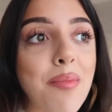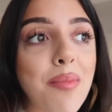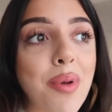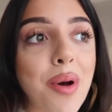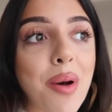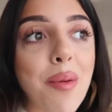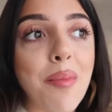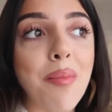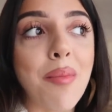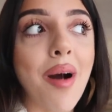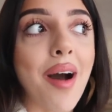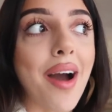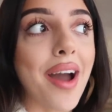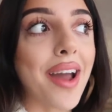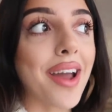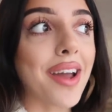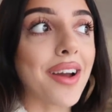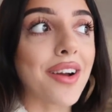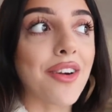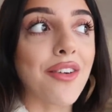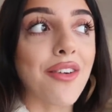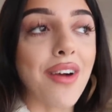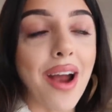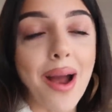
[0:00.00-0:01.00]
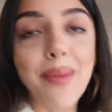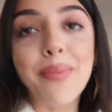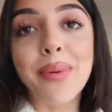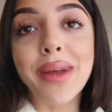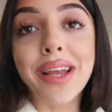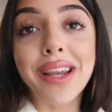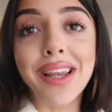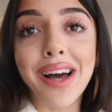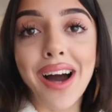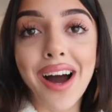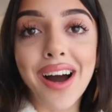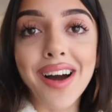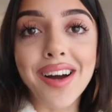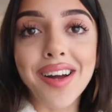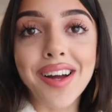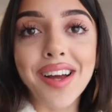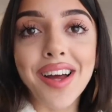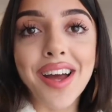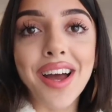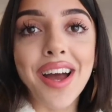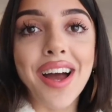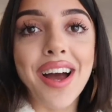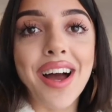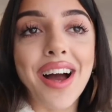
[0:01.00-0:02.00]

But my crappy luck,